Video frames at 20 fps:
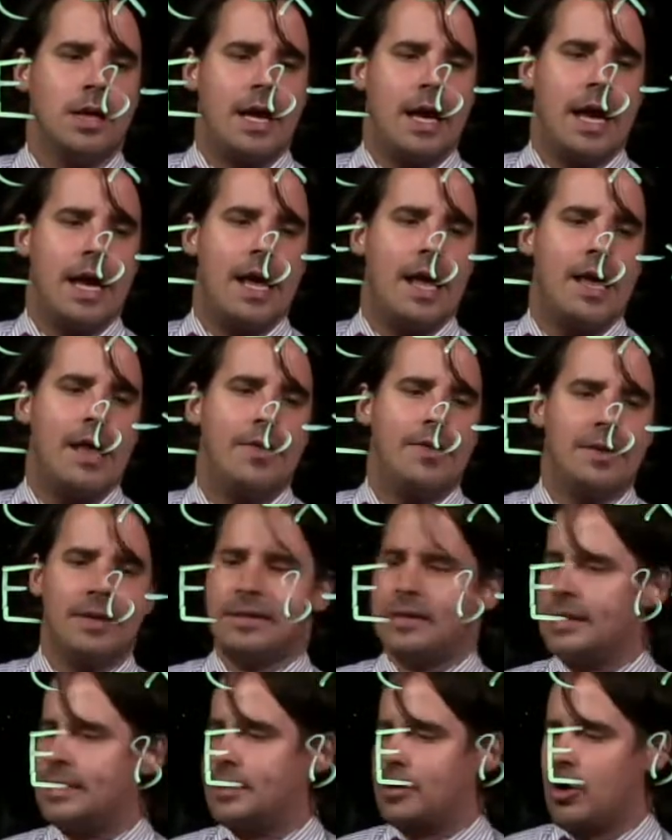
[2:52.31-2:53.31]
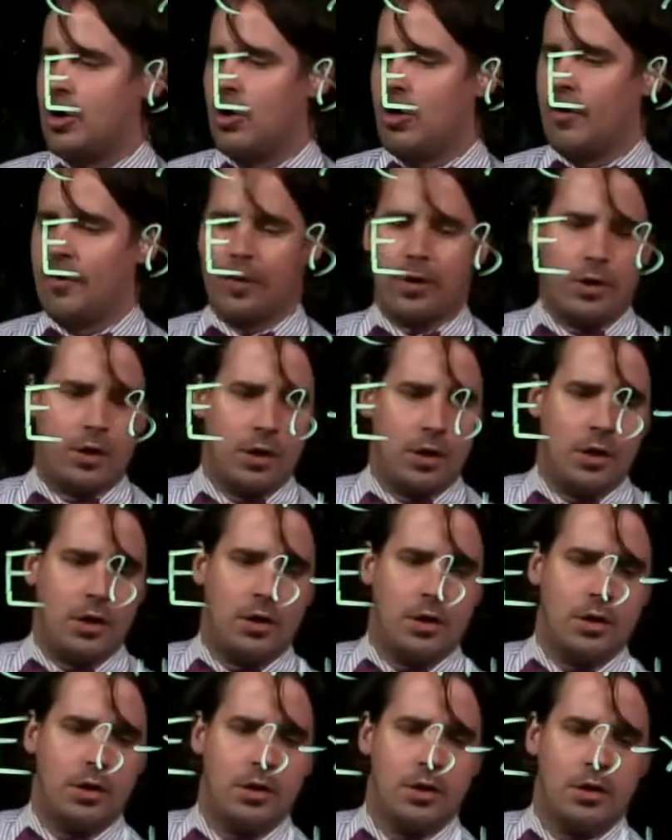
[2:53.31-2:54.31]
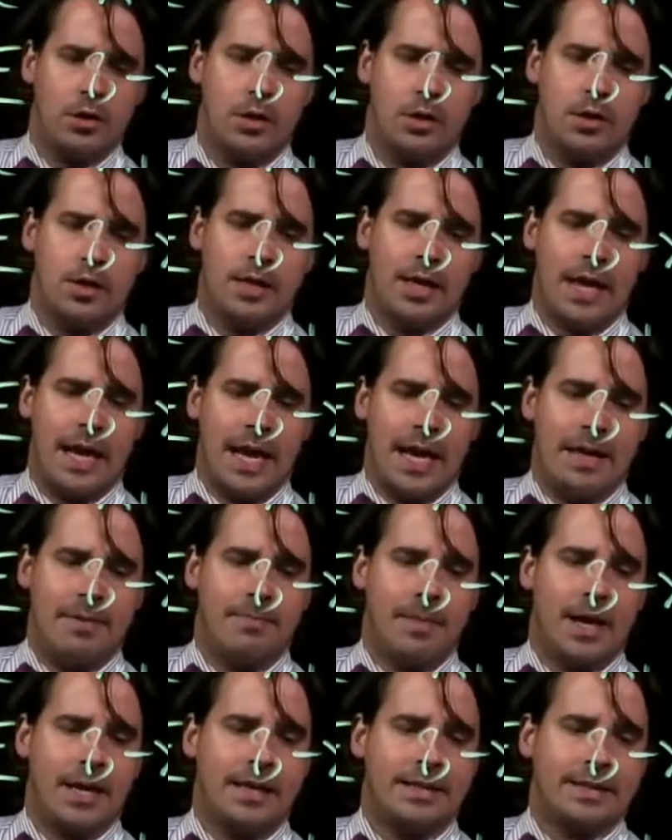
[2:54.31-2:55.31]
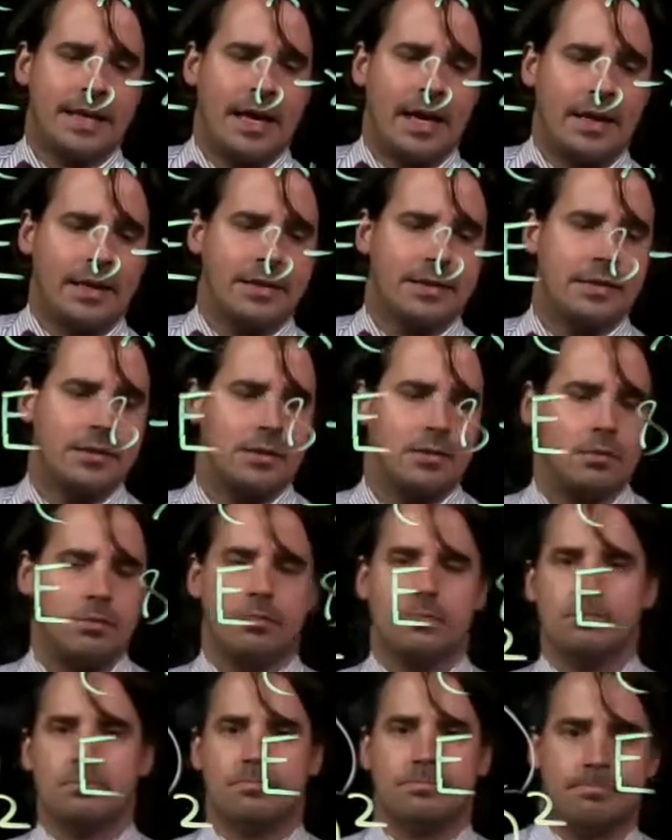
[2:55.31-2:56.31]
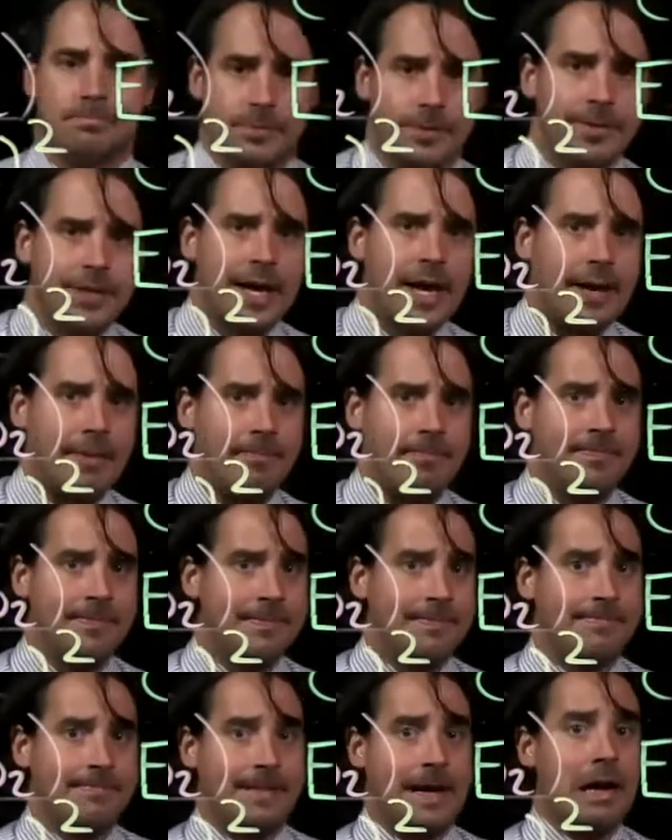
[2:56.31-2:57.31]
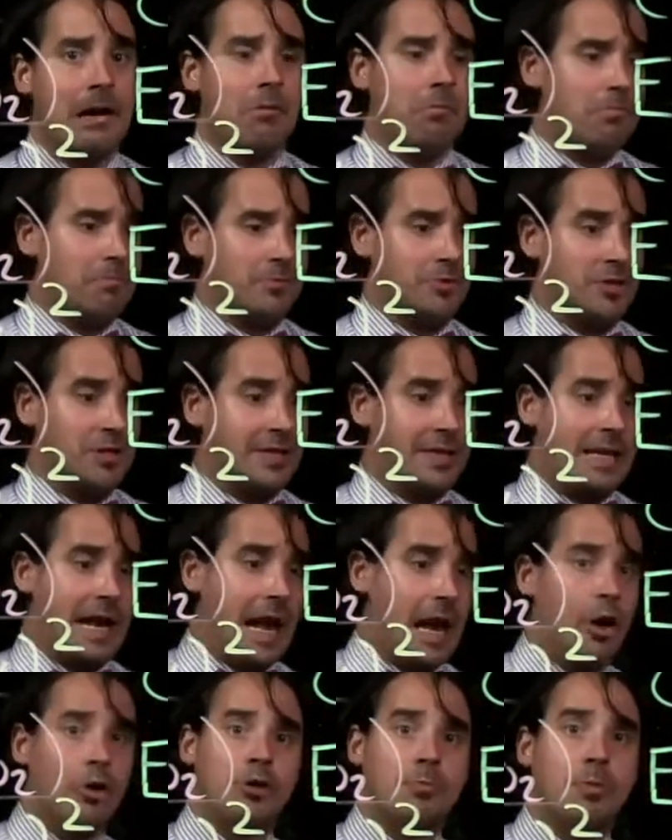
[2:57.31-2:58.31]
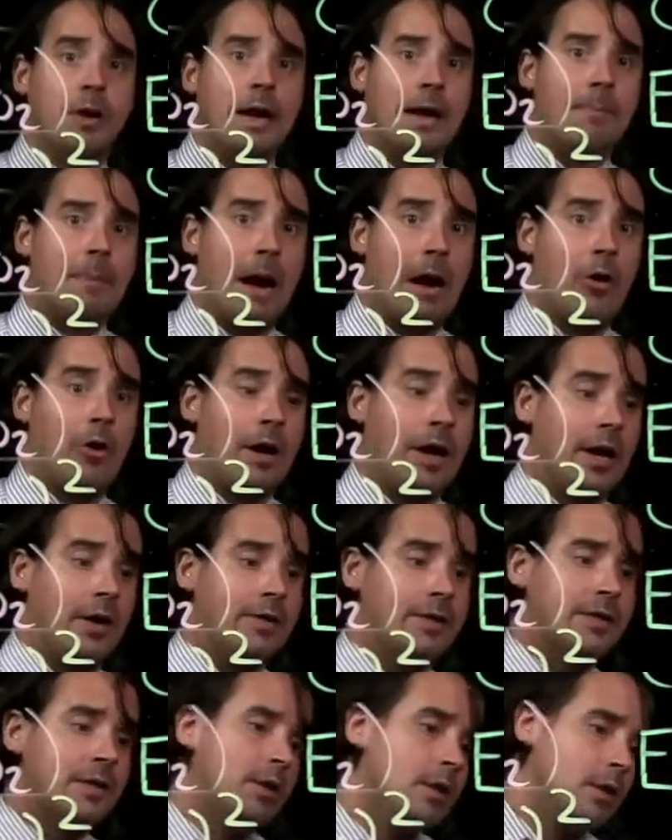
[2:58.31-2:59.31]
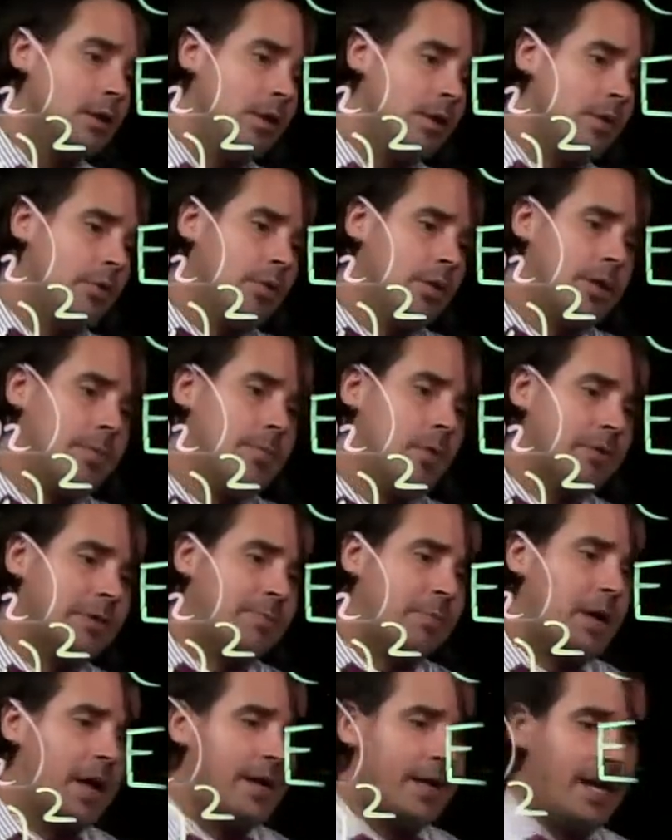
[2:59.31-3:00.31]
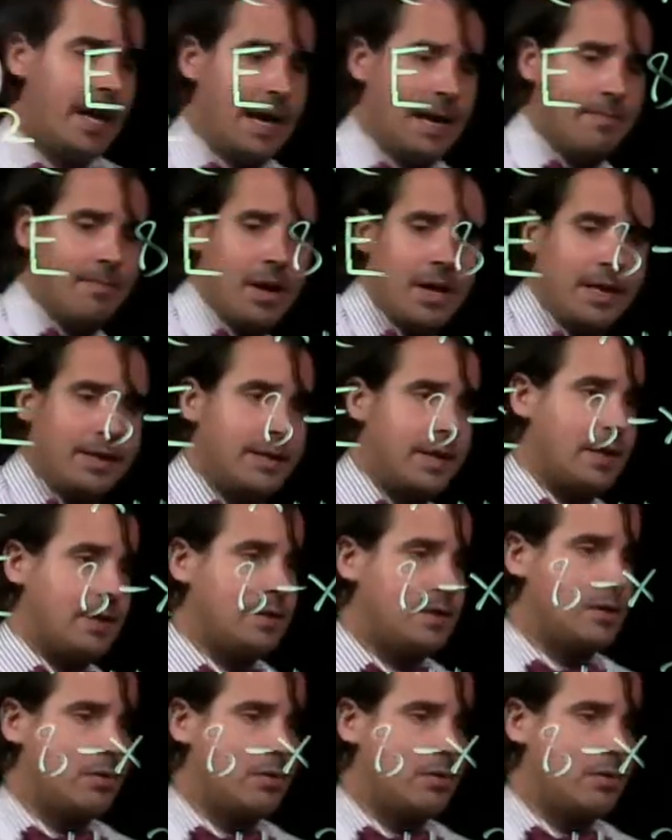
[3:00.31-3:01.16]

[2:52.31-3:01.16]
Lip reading: and this is over 8 minus x. Okay, now it's just an algebraic powerhouse. We're going to multiply the 8 minus x